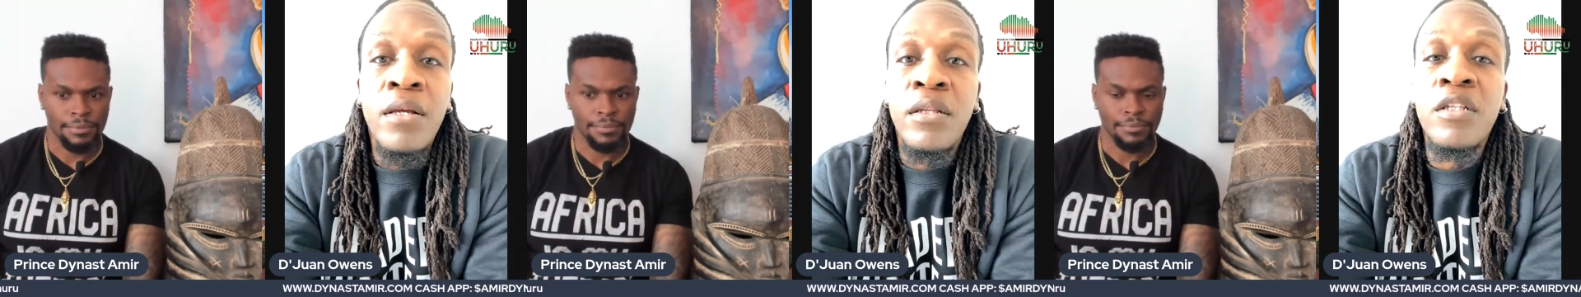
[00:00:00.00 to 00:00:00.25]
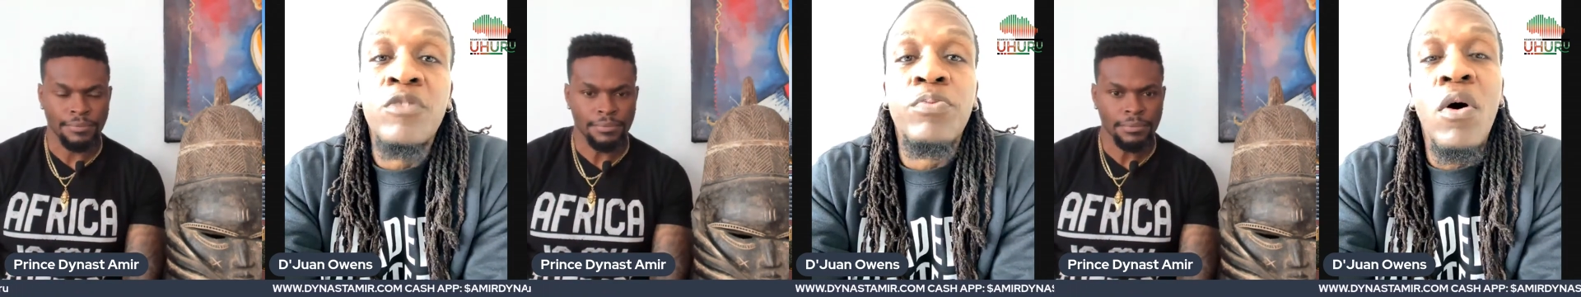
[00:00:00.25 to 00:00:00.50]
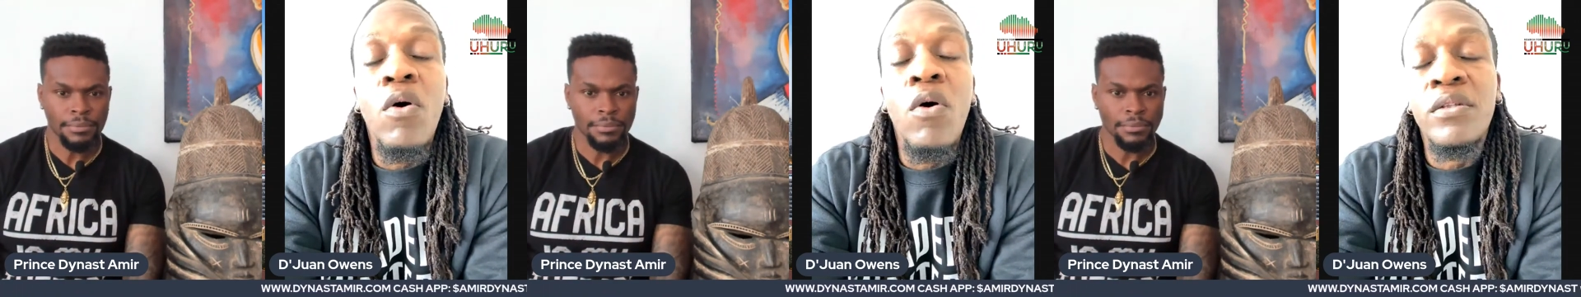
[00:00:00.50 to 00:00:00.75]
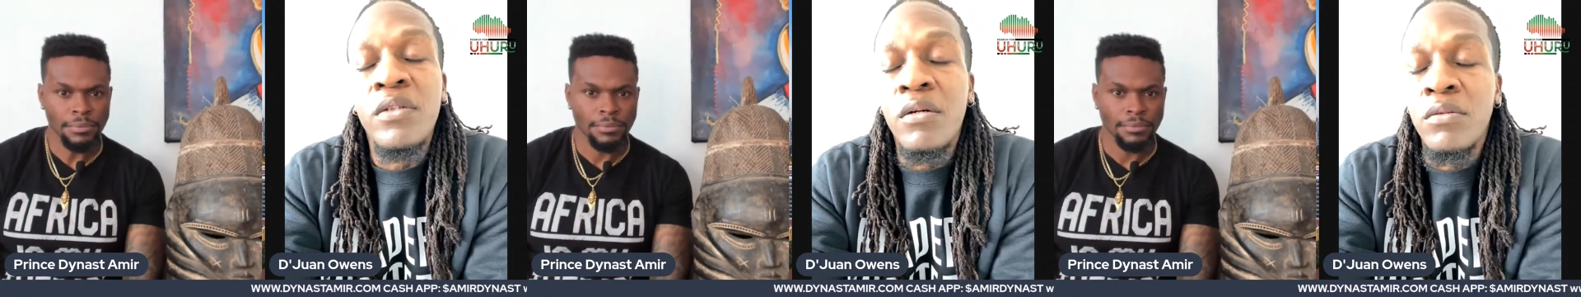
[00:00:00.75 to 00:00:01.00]
Speaker 1: Nothing's
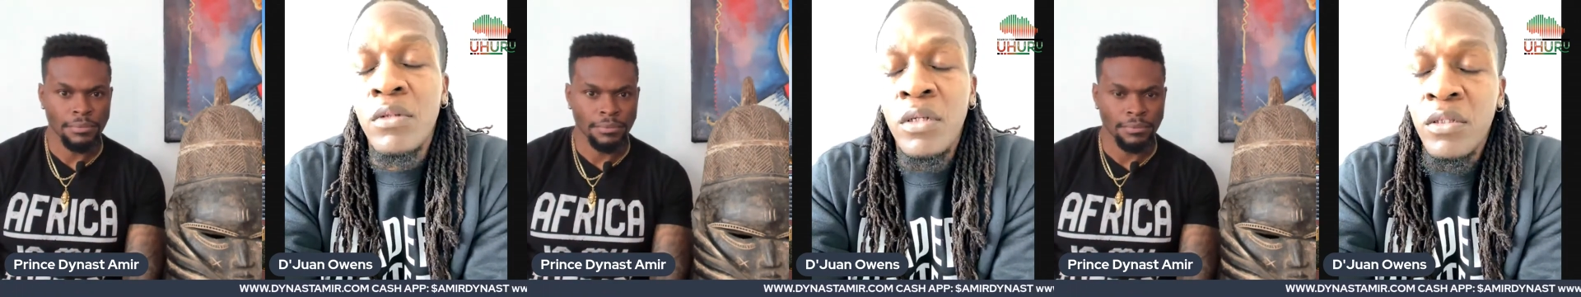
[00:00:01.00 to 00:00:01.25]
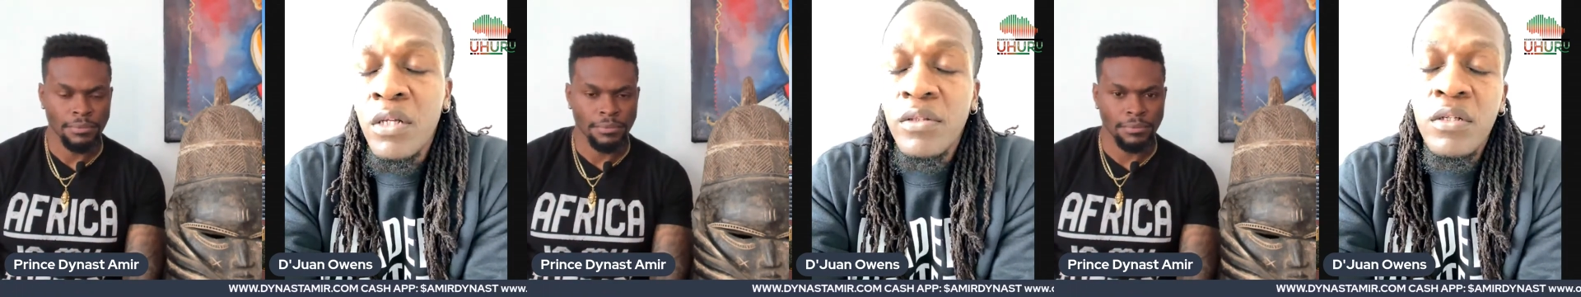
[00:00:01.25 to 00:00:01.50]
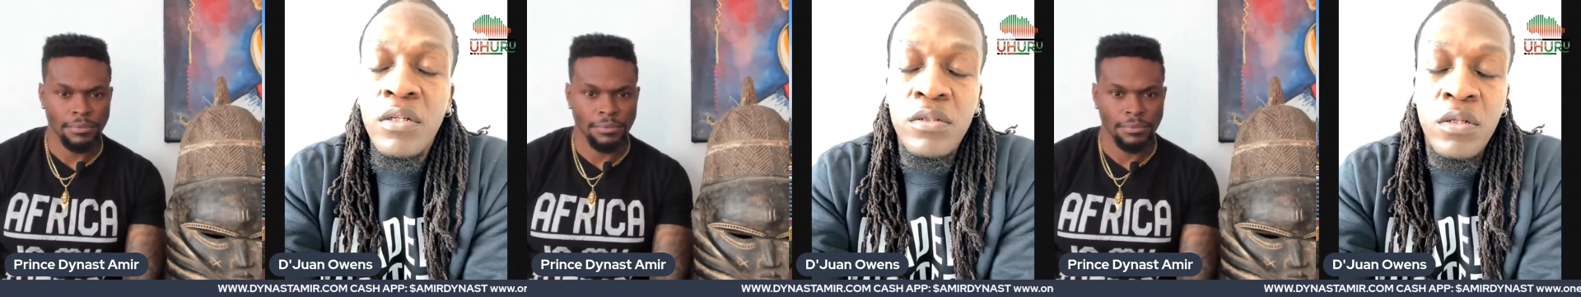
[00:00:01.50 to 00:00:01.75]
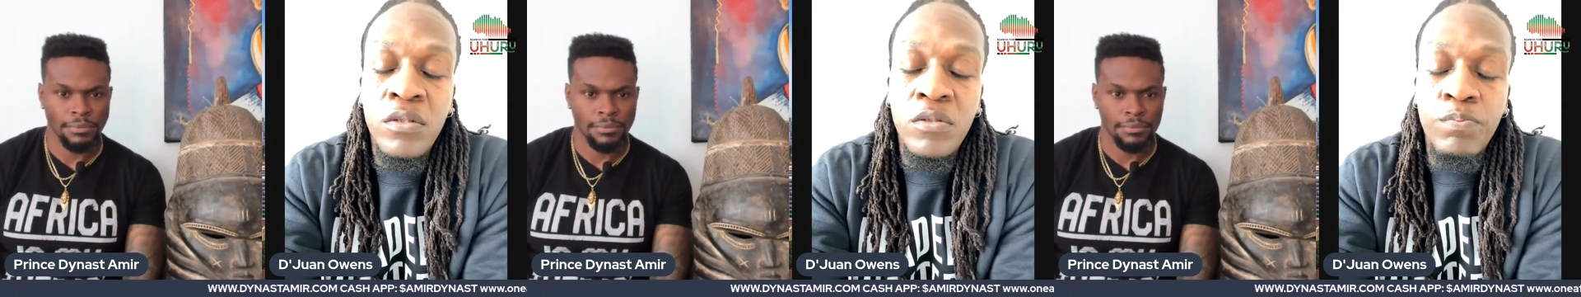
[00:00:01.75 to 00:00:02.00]
prioritized. Nothing
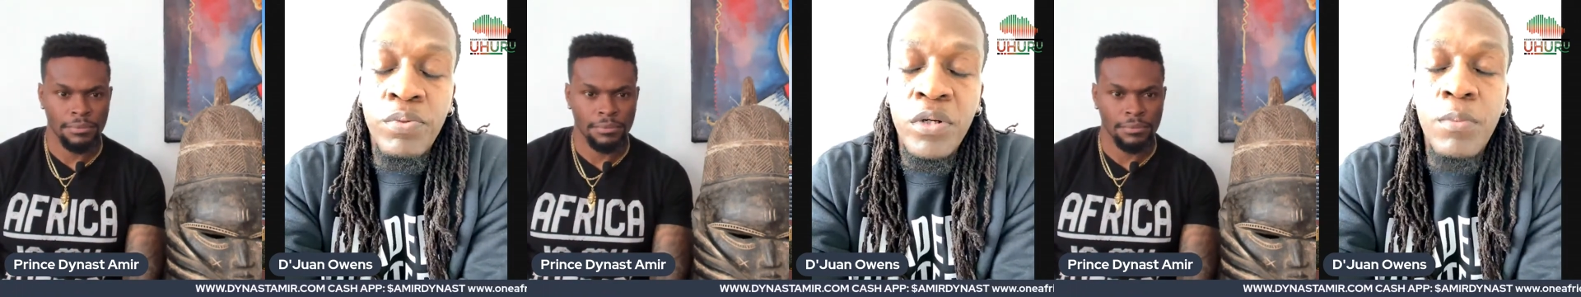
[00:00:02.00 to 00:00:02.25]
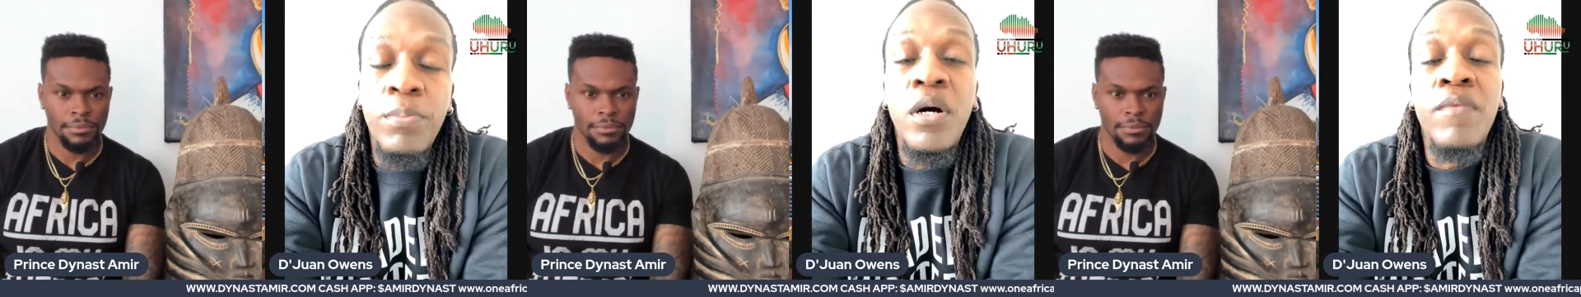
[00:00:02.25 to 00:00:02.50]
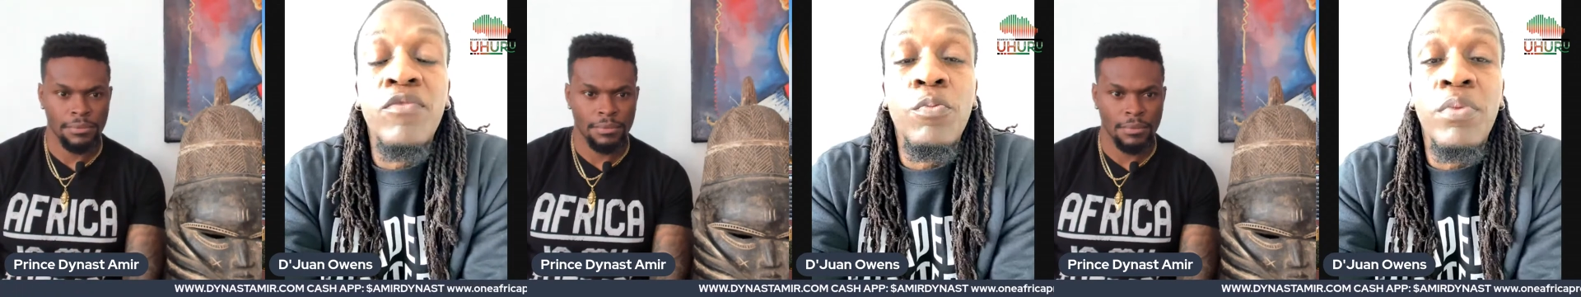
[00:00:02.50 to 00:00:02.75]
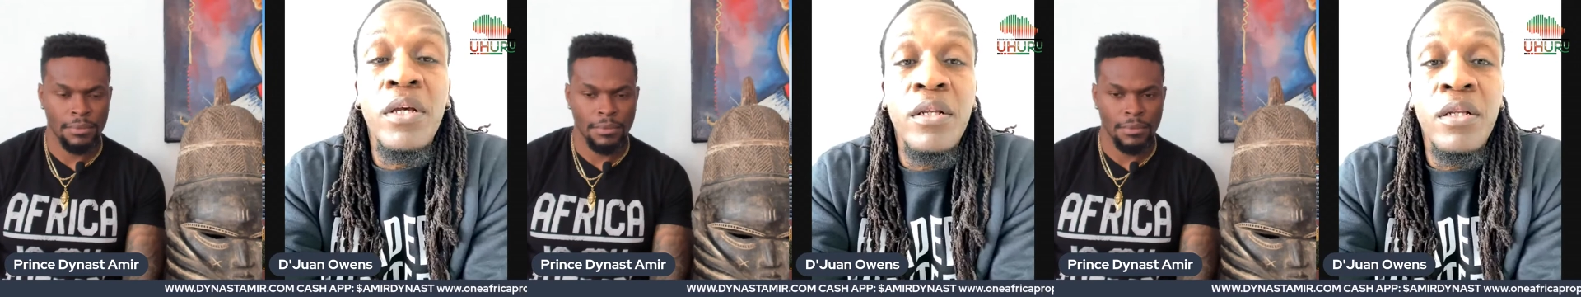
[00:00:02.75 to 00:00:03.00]
is is put above you
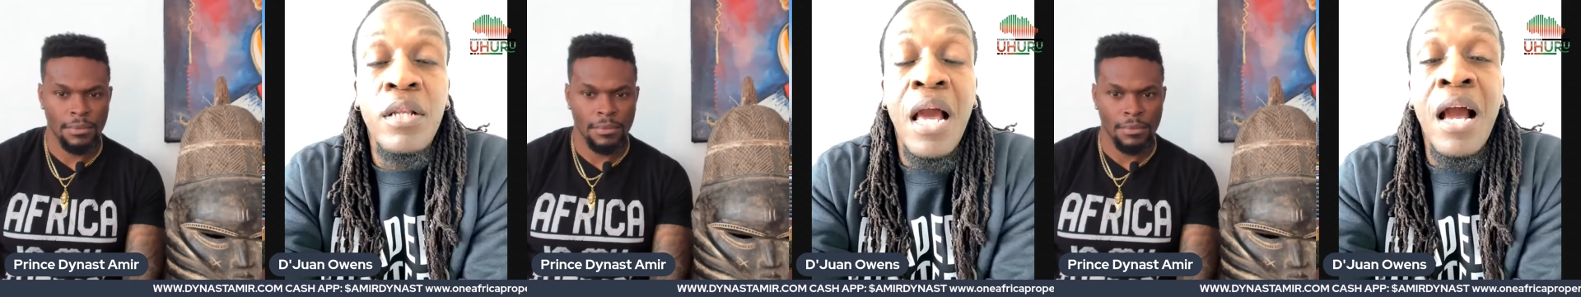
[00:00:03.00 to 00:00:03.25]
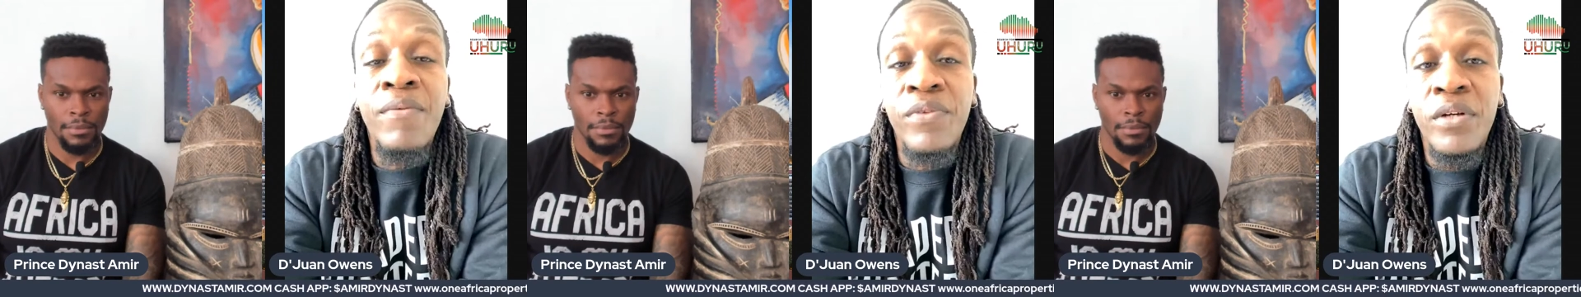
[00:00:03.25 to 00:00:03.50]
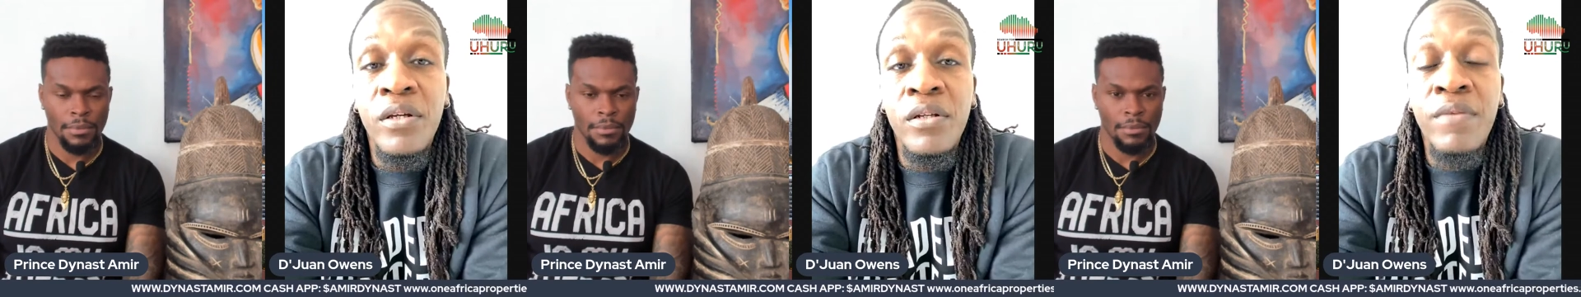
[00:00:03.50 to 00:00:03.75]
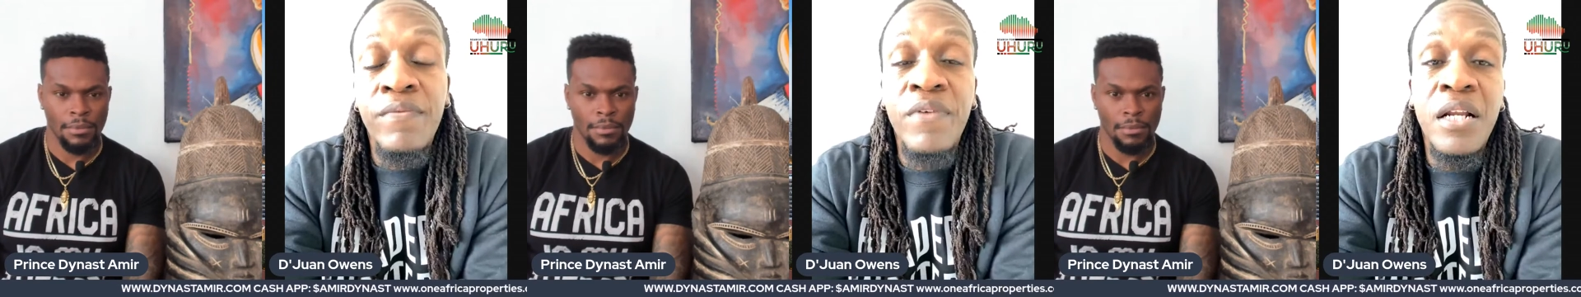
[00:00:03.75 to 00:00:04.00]
being an African
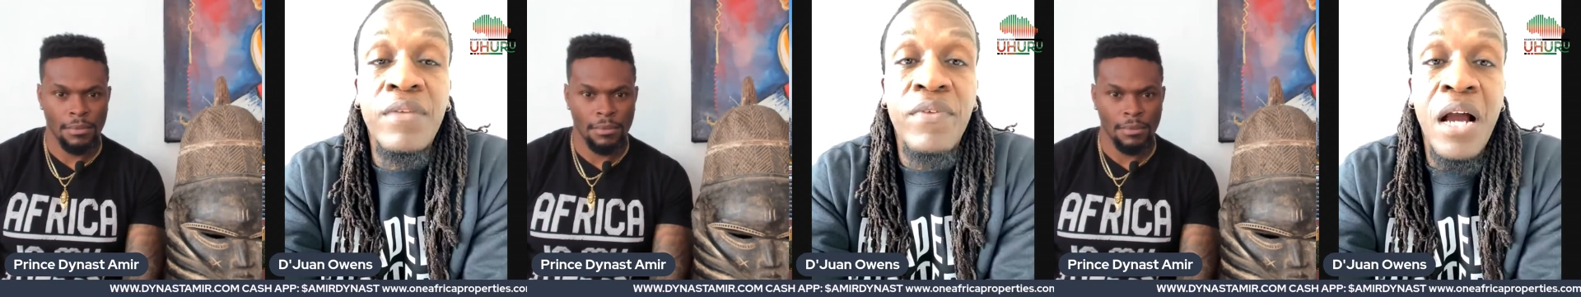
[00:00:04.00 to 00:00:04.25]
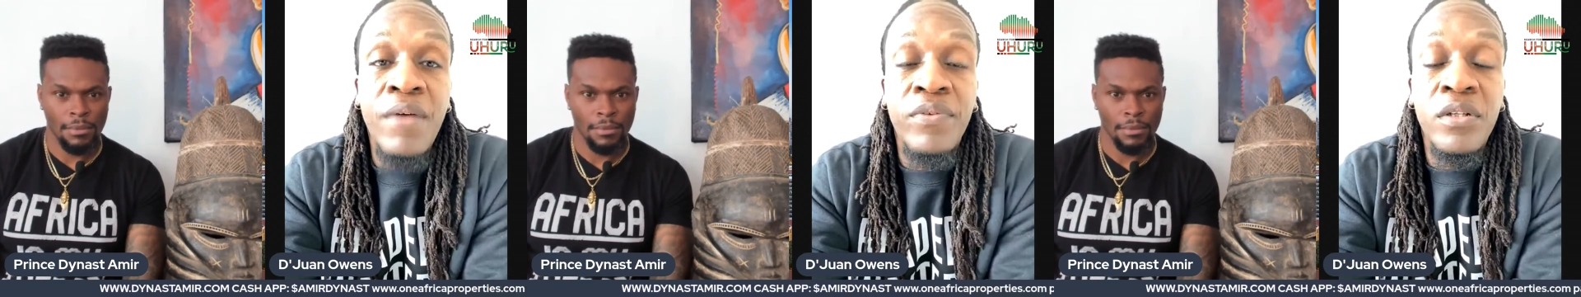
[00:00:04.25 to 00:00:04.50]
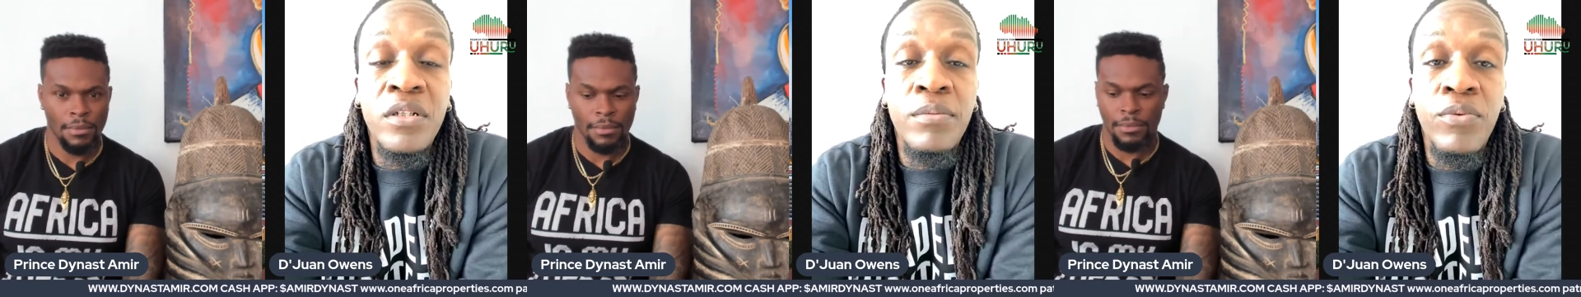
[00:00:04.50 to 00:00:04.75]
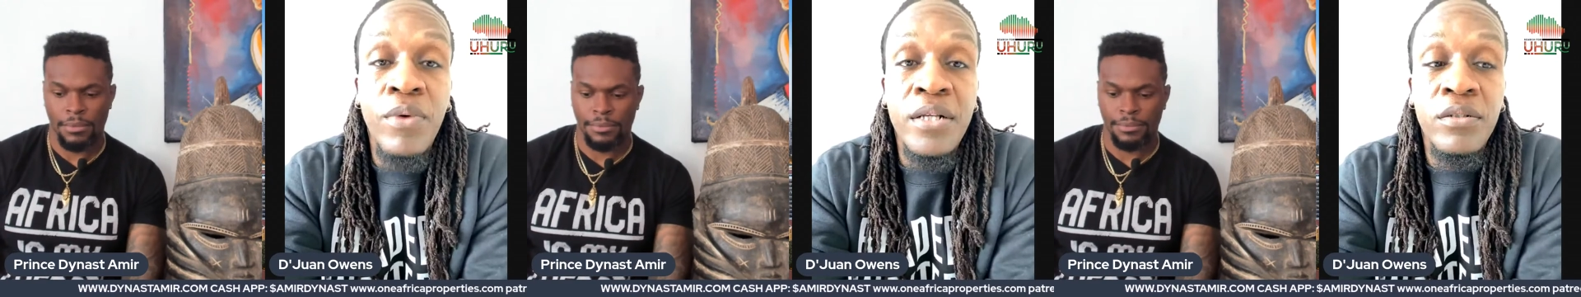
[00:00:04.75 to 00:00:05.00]
and fighting for African
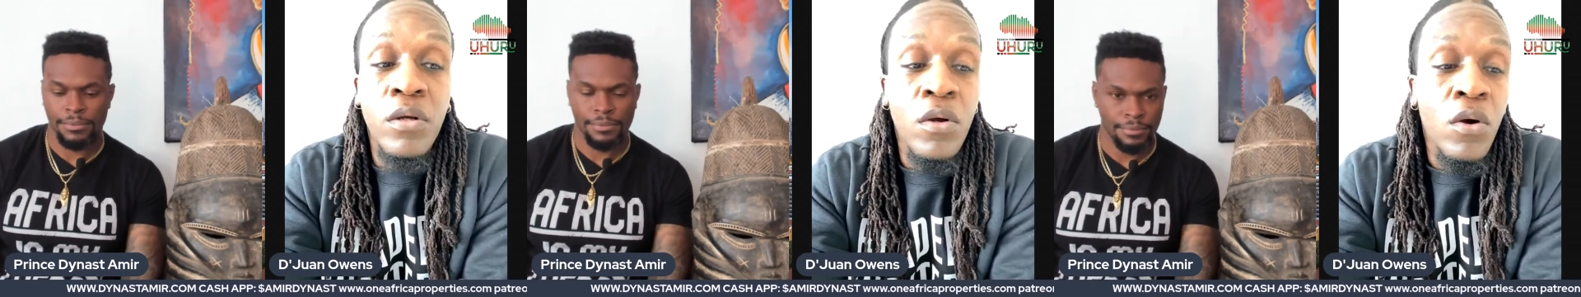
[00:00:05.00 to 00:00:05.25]
liberation.